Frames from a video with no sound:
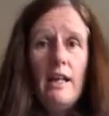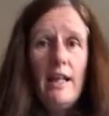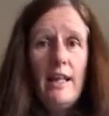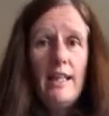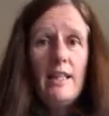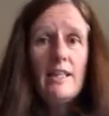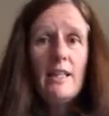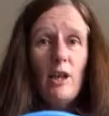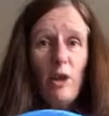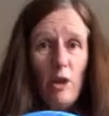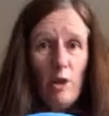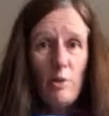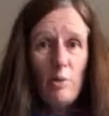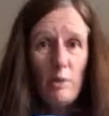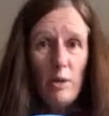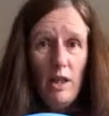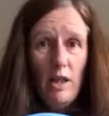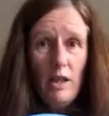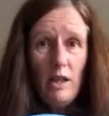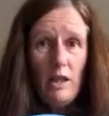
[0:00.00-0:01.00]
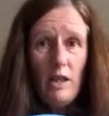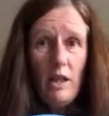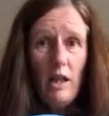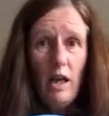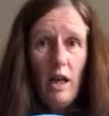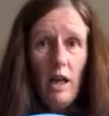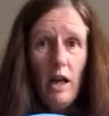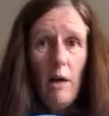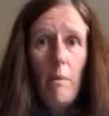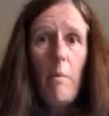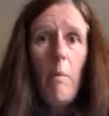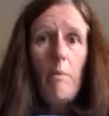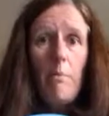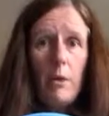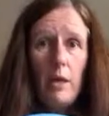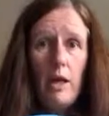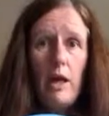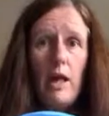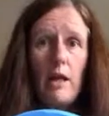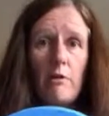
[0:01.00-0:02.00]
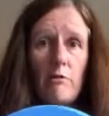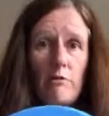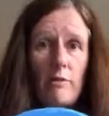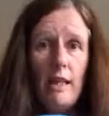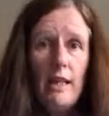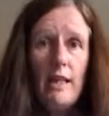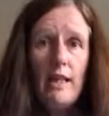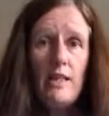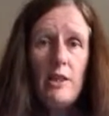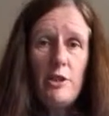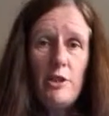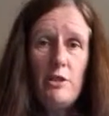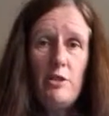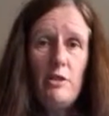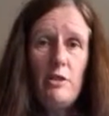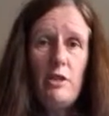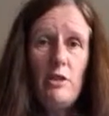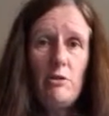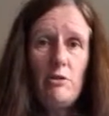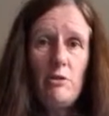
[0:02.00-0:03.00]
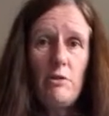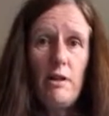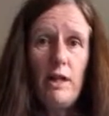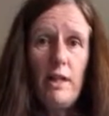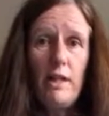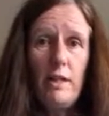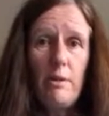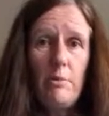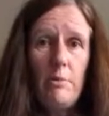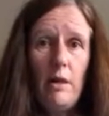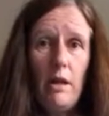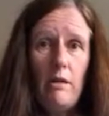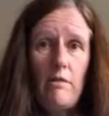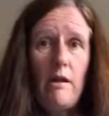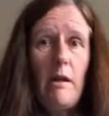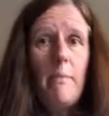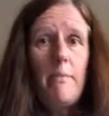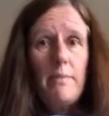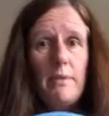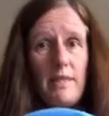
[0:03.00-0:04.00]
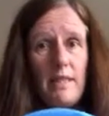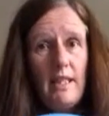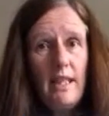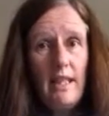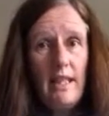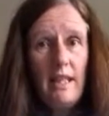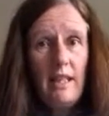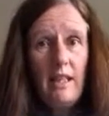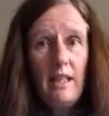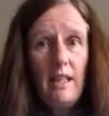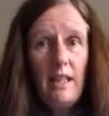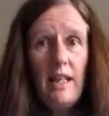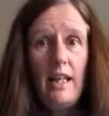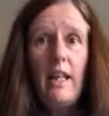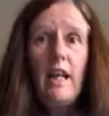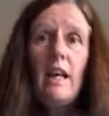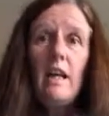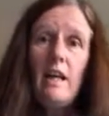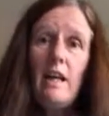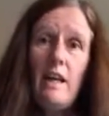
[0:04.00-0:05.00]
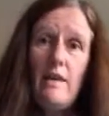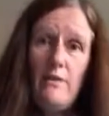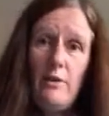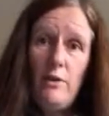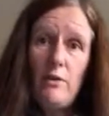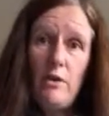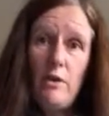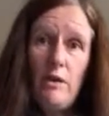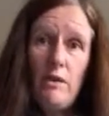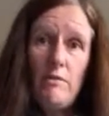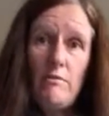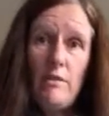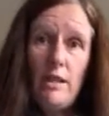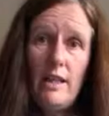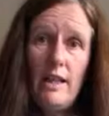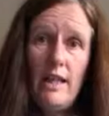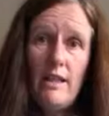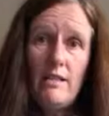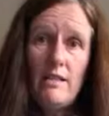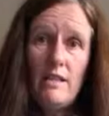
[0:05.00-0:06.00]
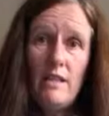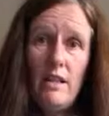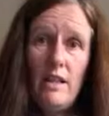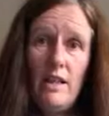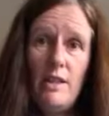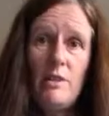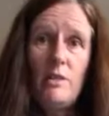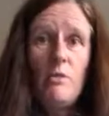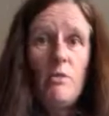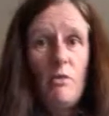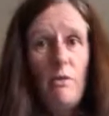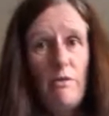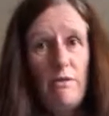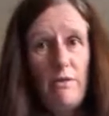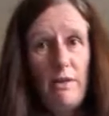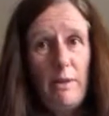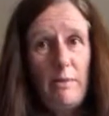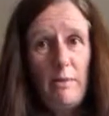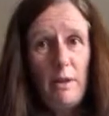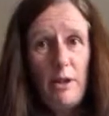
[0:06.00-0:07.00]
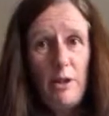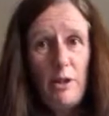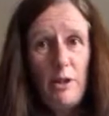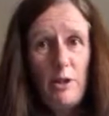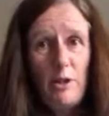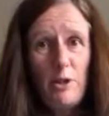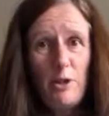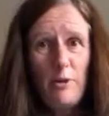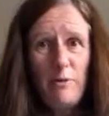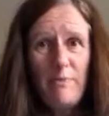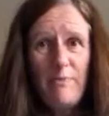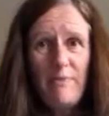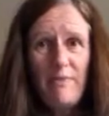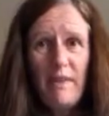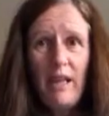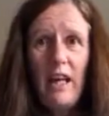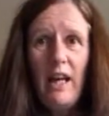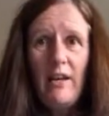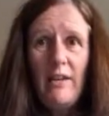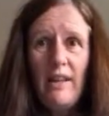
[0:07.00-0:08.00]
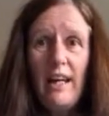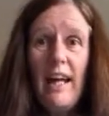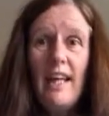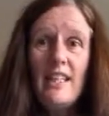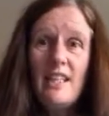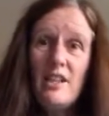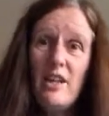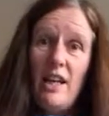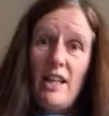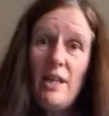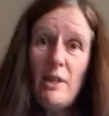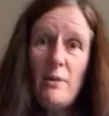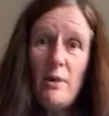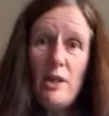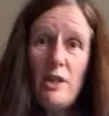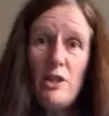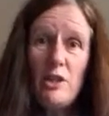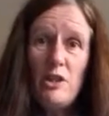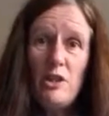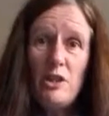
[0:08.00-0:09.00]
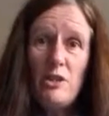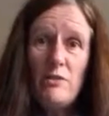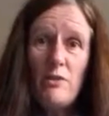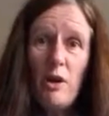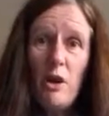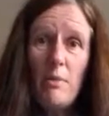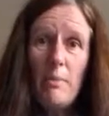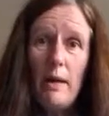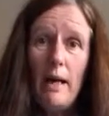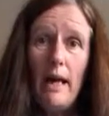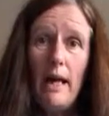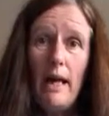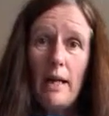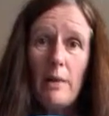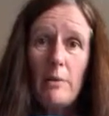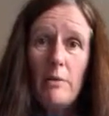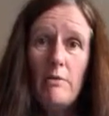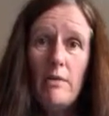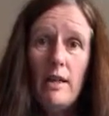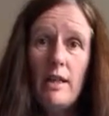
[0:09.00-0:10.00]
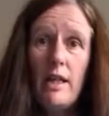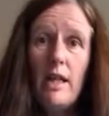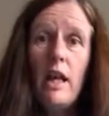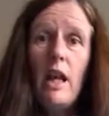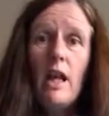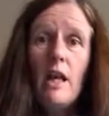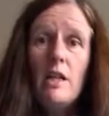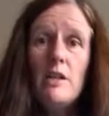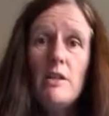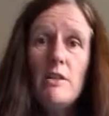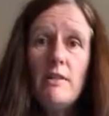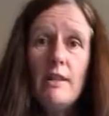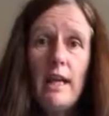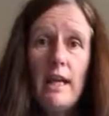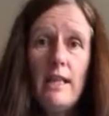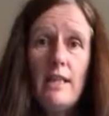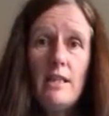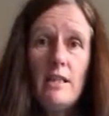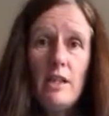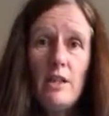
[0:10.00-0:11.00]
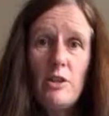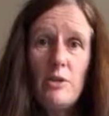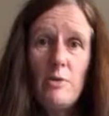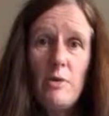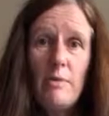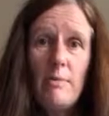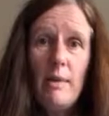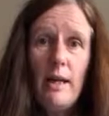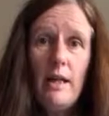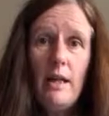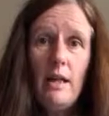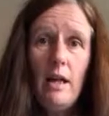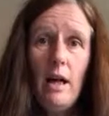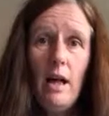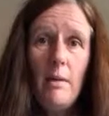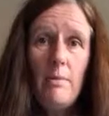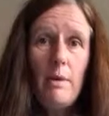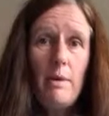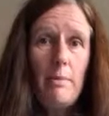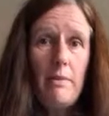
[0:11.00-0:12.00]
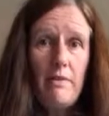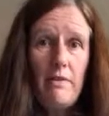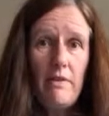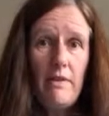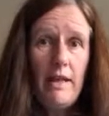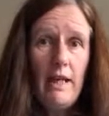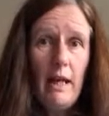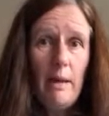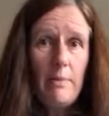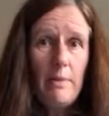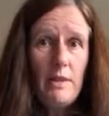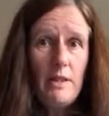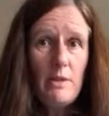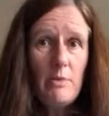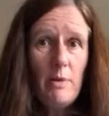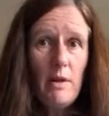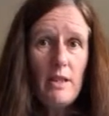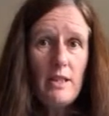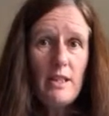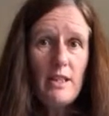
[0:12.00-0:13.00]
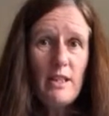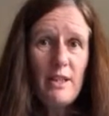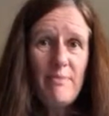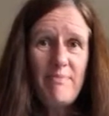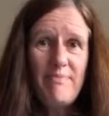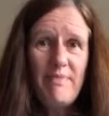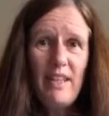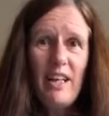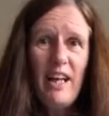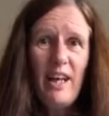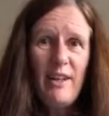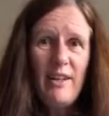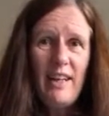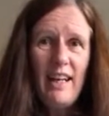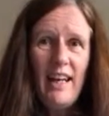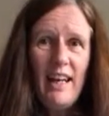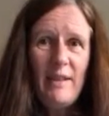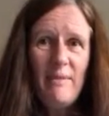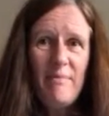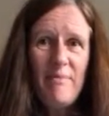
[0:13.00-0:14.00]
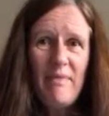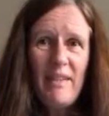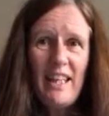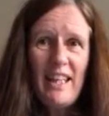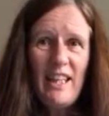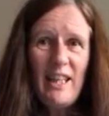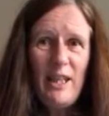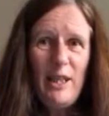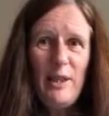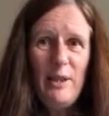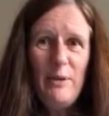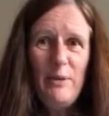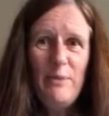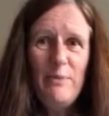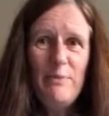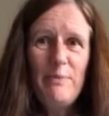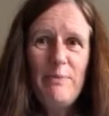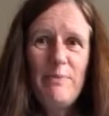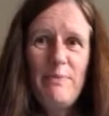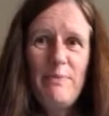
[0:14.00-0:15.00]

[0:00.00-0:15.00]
It's hard work, but a great addition to your training programme, particularly if you can't run outside or not very much at all. Okay, so any questions you've got about aqua running, do get in touch with me and I'll be very happy to answer. Okay, thank you.